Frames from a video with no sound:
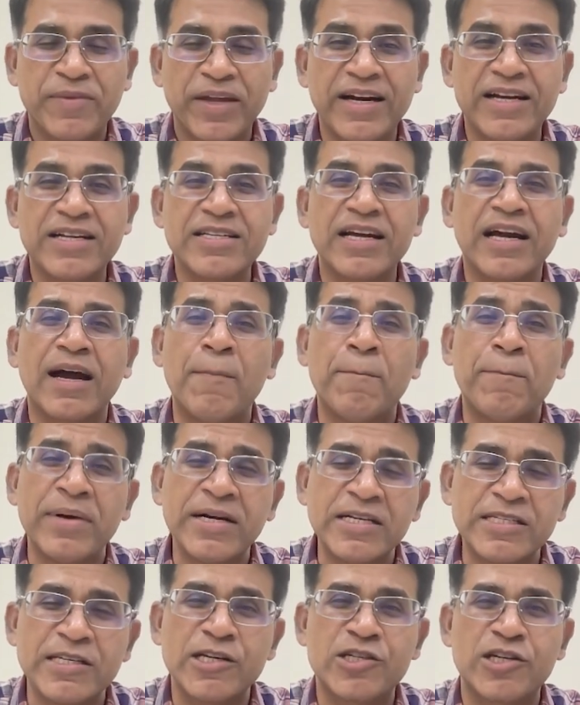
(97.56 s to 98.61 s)
It is a
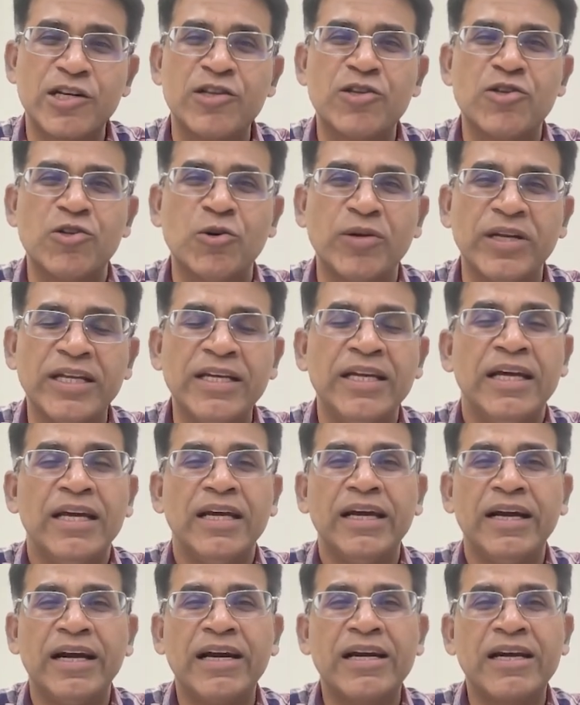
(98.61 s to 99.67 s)
compensation theory
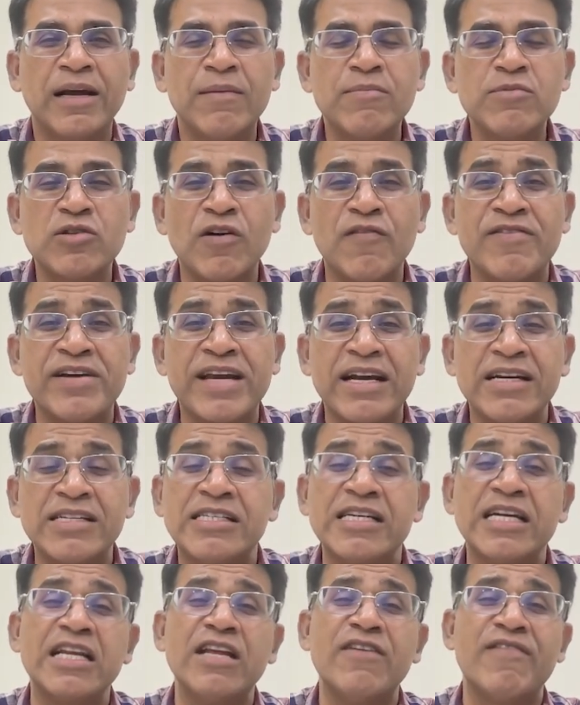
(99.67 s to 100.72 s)
in terms of
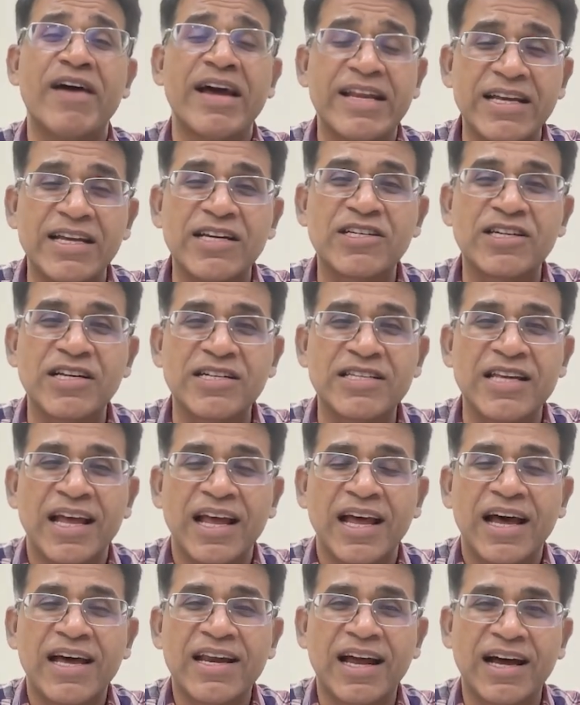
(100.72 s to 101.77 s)
density variations
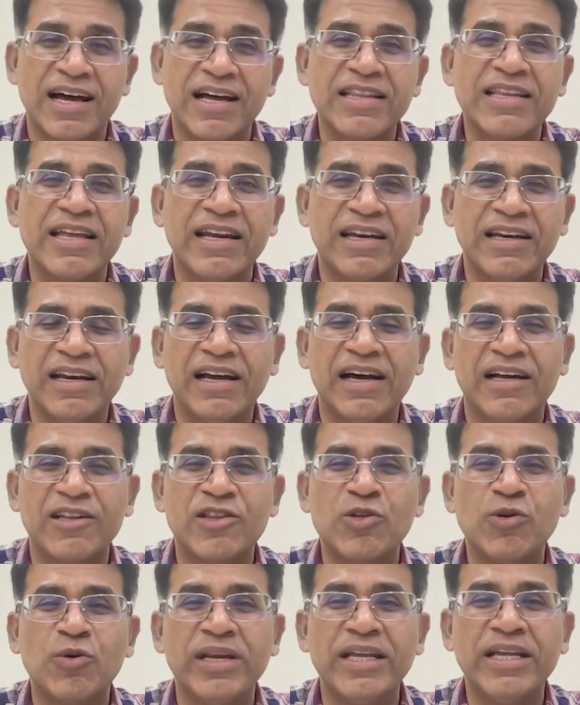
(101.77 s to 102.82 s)
rather than a
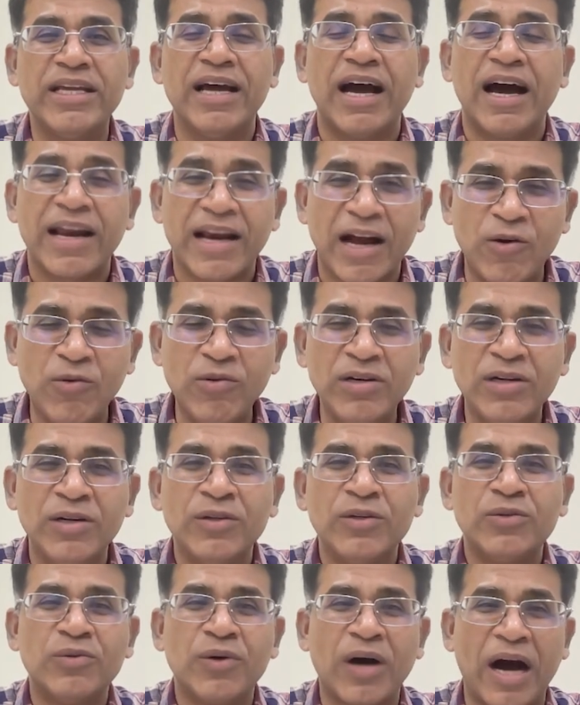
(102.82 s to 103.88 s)
theory around
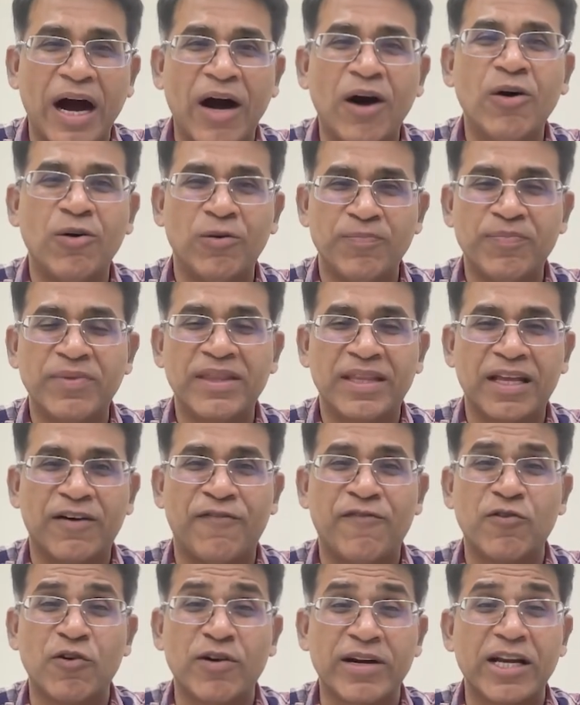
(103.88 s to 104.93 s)
how the
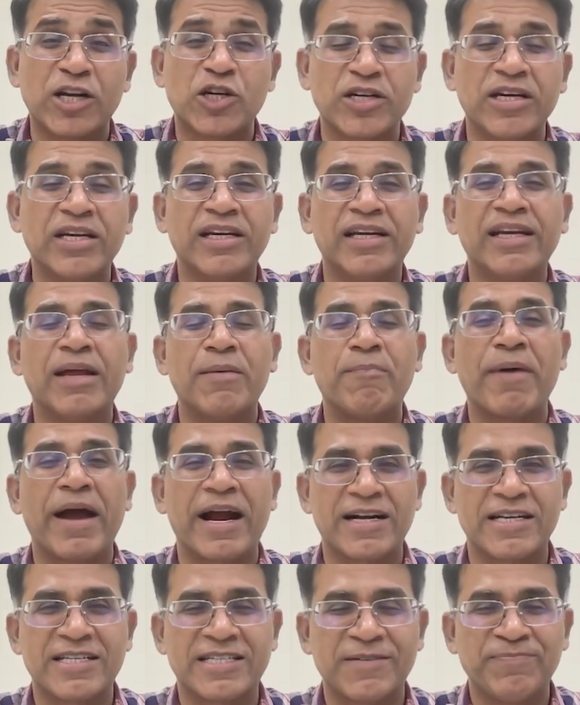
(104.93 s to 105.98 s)
flotation
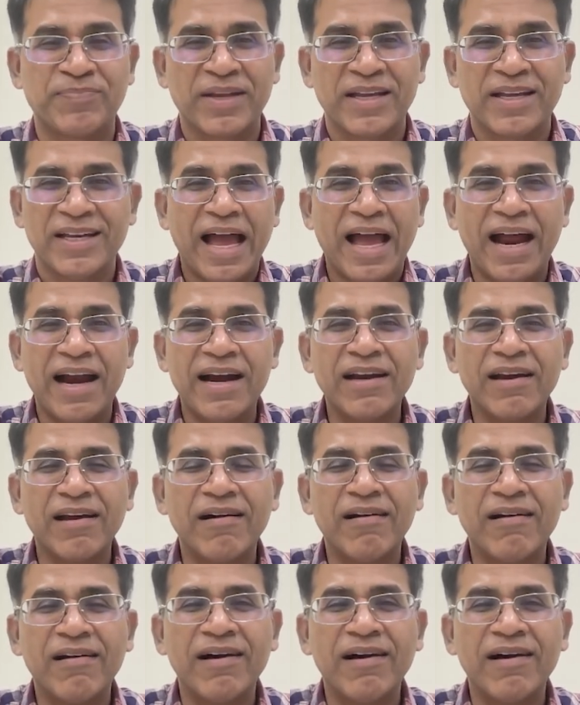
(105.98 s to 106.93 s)
impacts. And